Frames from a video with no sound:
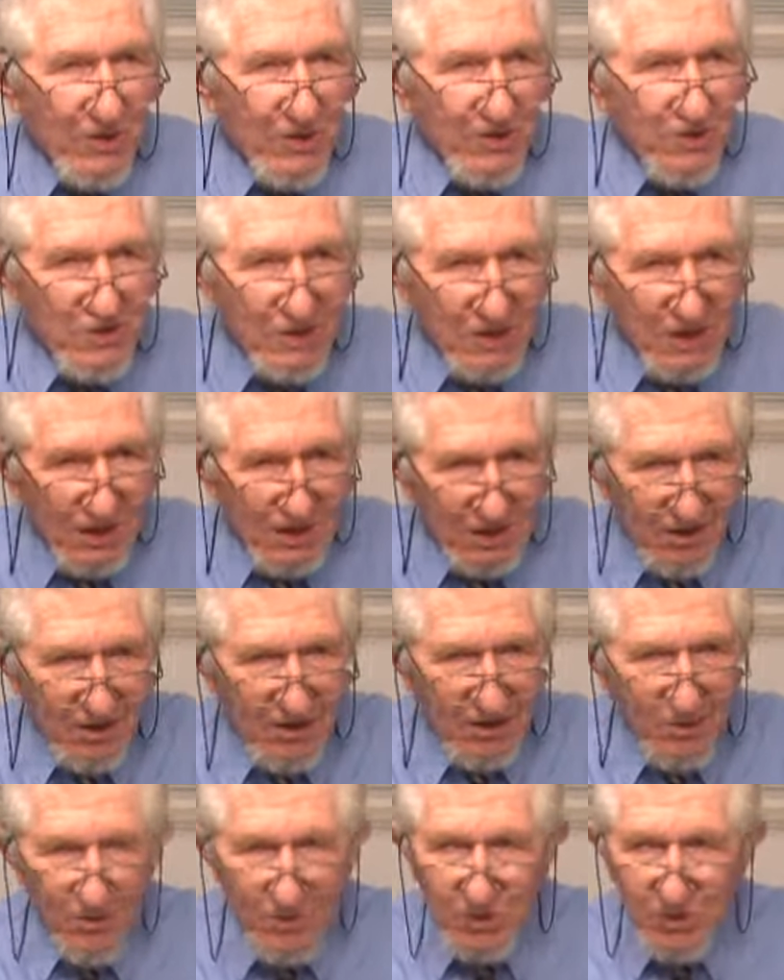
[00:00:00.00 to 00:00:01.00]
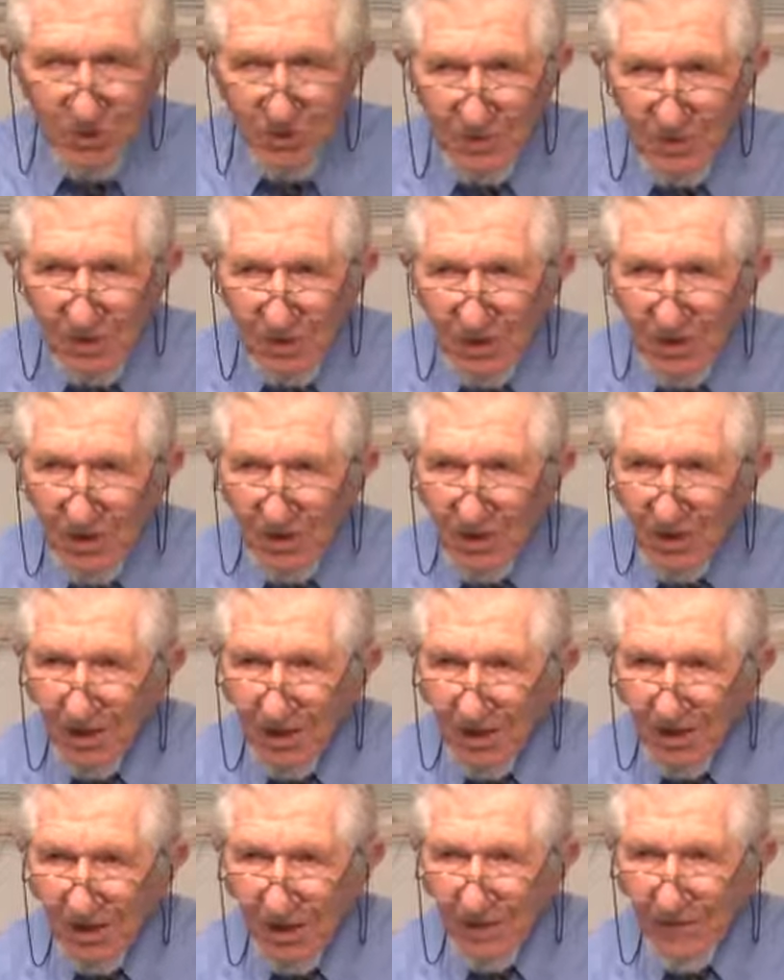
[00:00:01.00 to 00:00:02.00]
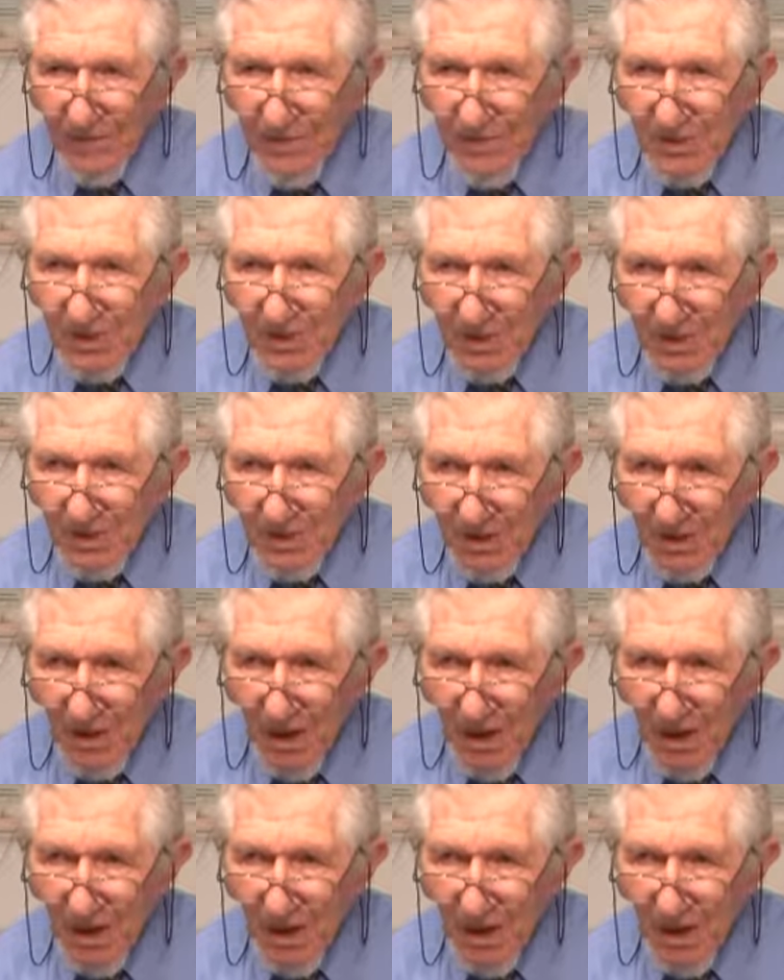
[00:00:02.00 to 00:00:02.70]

using Chumash material and Navi material,